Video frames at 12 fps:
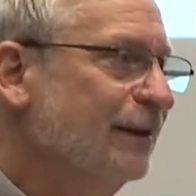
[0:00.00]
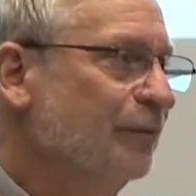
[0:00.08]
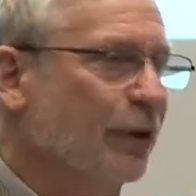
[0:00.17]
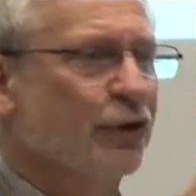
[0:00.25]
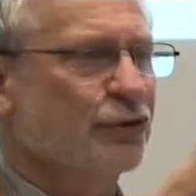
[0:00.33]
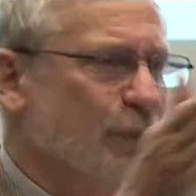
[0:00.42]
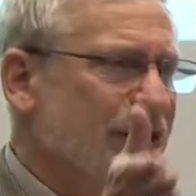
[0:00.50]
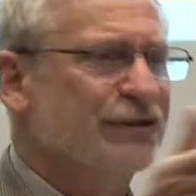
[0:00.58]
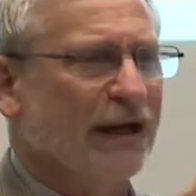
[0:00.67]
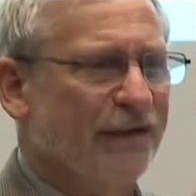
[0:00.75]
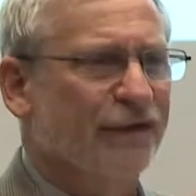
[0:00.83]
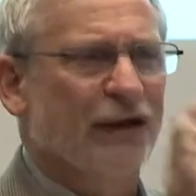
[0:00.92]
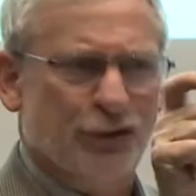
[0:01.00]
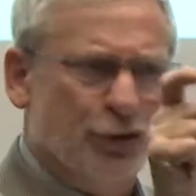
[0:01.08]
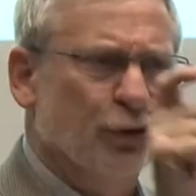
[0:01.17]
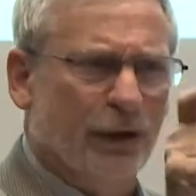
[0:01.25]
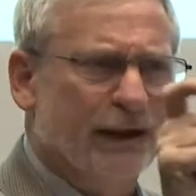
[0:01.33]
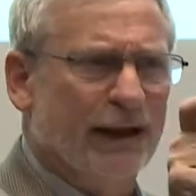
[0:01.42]
because we're safer
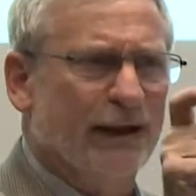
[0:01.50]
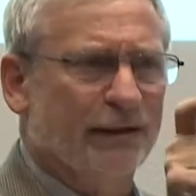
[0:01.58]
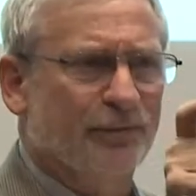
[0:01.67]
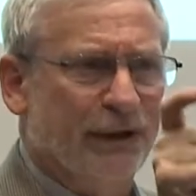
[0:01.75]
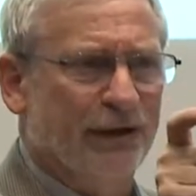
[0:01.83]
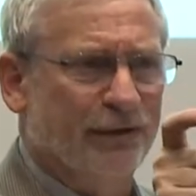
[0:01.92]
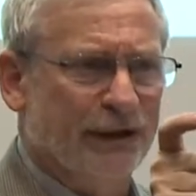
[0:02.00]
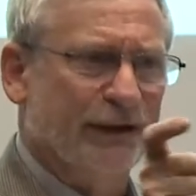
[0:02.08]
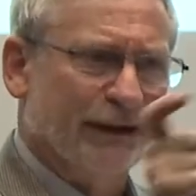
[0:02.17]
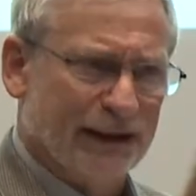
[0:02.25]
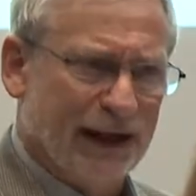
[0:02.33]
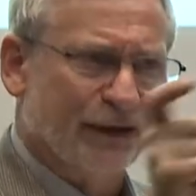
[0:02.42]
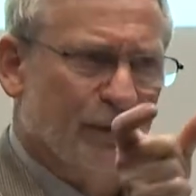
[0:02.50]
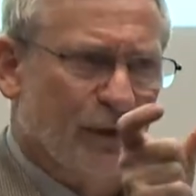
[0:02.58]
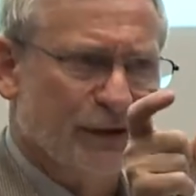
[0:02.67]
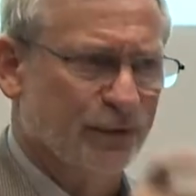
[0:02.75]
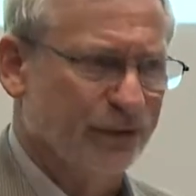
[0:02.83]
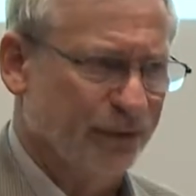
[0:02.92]
during that period that
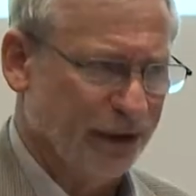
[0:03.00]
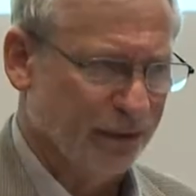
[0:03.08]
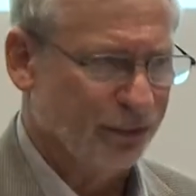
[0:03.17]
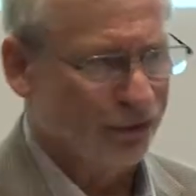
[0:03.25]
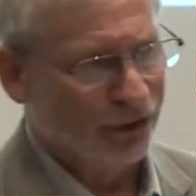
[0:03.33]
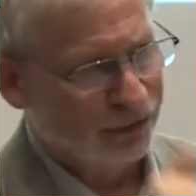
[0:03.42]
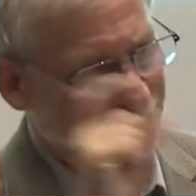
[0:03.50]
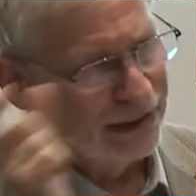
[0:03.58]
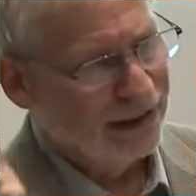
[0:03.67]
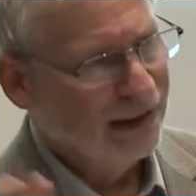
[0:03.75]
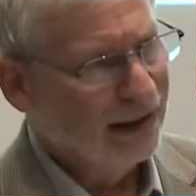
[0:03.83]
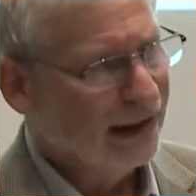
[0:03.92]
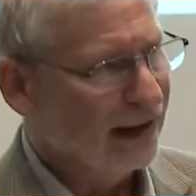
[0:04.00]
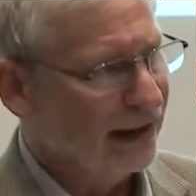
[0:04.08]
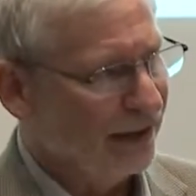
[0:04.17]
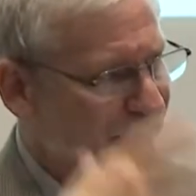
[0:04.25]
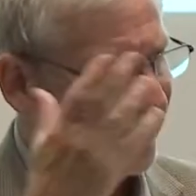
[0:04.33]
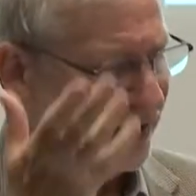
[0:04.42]
otherwise would have been on parole
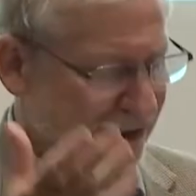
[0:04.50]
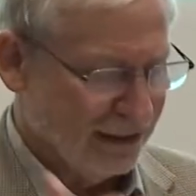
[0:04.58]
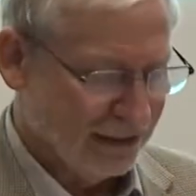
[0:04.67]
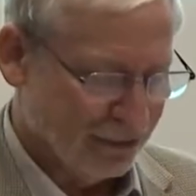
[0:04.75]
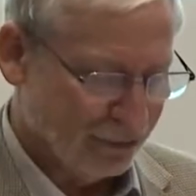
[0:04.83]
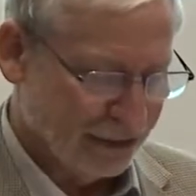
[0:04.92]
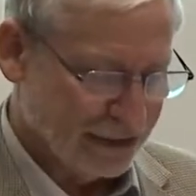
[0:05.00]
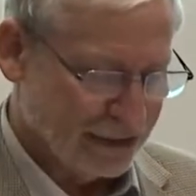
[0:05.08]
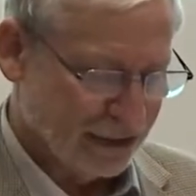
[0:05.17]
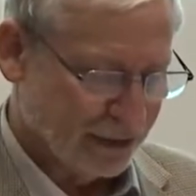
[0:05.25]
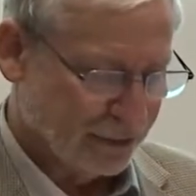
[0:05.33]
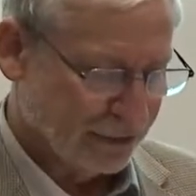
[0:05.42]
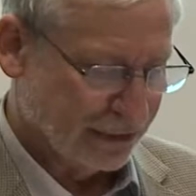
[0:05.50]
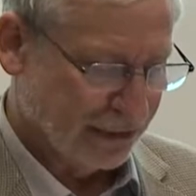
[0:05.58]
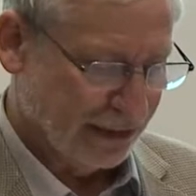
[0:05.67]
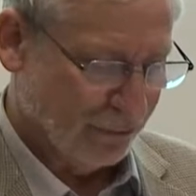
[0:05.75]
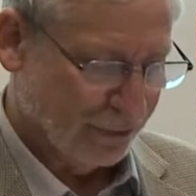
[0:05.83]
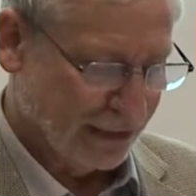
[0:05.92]
than releasing them
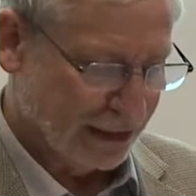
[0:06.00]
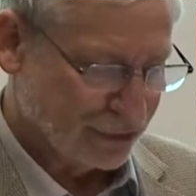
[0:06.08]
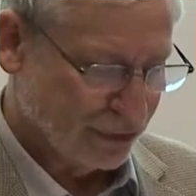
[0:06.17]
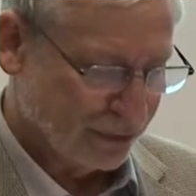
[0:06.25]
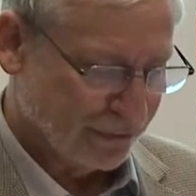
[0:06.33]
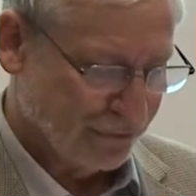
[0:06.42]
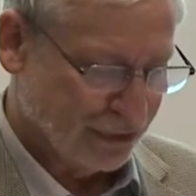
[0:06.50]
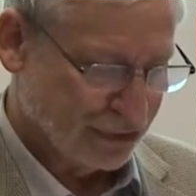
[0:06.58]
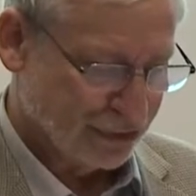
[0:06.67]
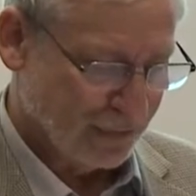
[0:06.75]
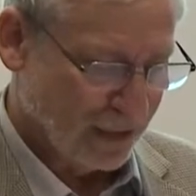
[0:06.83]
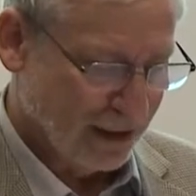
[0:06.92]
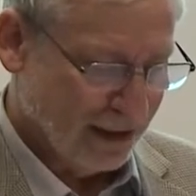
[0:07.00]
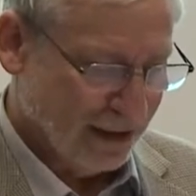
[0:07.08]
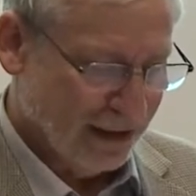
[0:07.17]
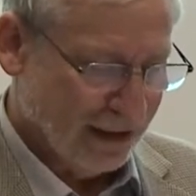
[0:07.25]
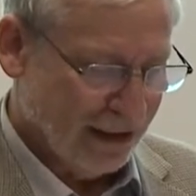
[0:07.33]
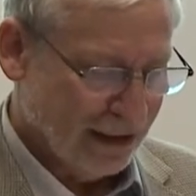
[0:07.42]
without supervision.
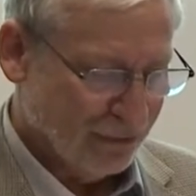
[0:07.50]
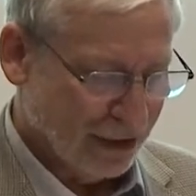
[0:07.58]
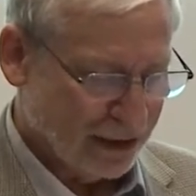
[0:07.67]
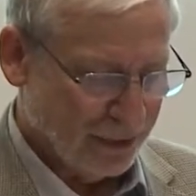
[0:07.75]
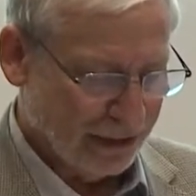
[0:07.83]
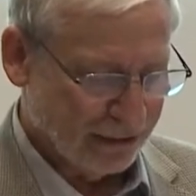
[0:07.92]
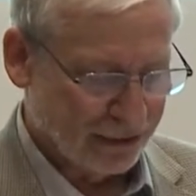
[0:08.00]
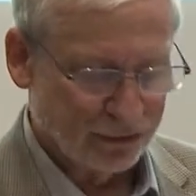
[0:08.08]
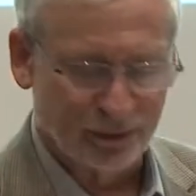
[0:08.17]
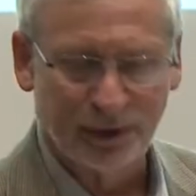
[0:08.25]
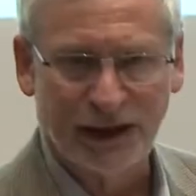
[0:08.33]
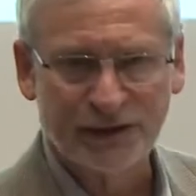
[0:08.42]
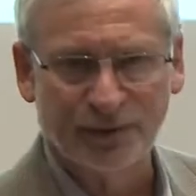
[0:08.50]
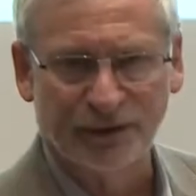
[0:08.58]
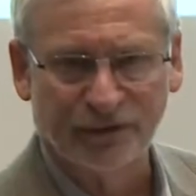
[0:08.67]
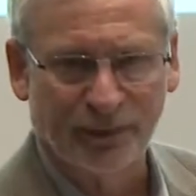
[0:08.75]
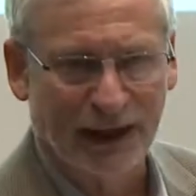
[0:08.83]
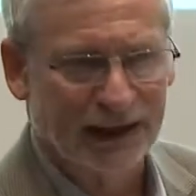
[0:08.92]
It recommended the replacement of
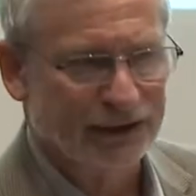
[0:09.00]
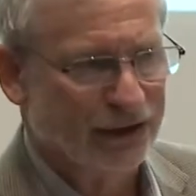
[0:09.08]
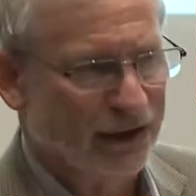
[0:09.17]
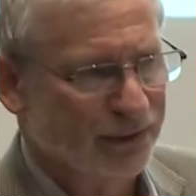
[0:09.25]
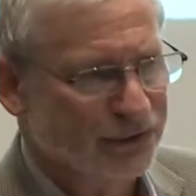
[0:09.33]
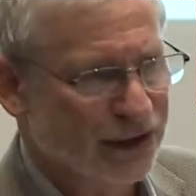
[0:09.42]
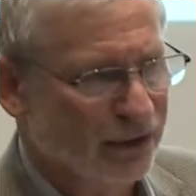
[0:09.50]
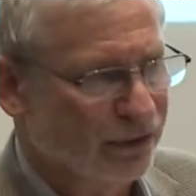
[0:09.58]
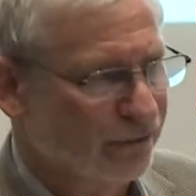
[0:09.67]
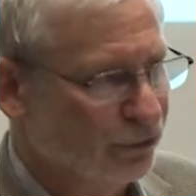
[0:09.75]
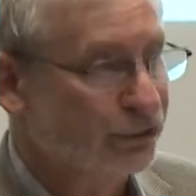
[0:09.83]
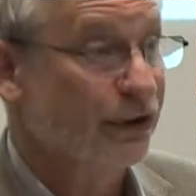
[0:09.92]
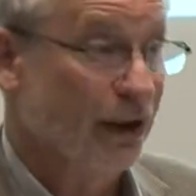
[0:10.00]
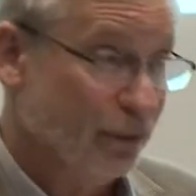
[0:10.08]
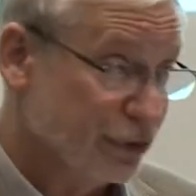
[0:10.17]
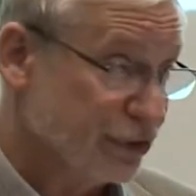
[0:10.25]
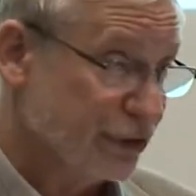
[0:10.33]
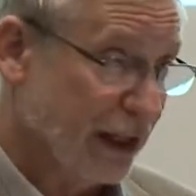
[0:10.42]
a part-time chair with a full-time,
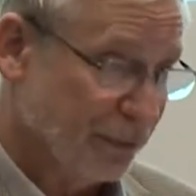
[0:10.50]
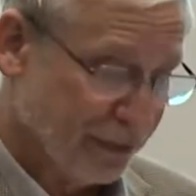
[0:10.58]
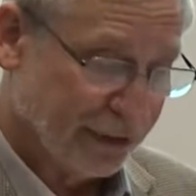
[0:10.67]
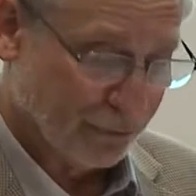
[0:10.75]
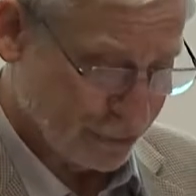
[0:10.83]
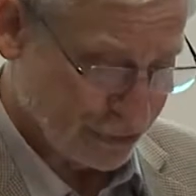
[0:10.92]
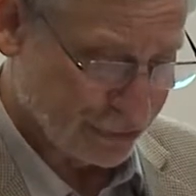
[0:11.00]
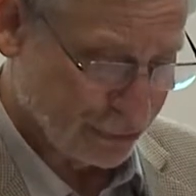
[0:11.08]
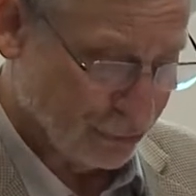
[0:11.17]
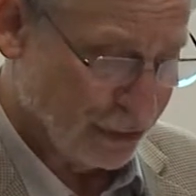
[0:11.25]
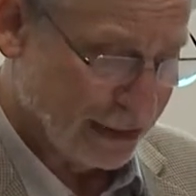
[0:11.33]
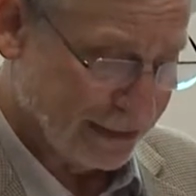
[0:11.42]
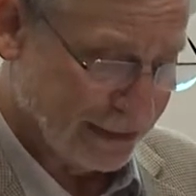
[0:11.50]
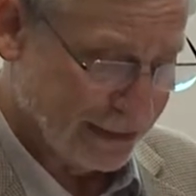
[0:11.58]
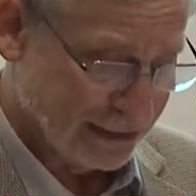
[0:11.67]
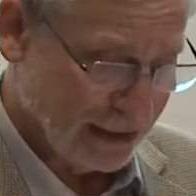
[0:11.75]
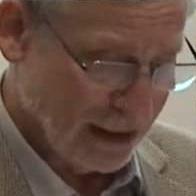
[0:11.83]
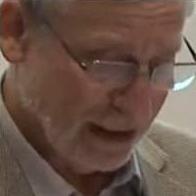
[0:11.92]
which has happened, which is a good idea.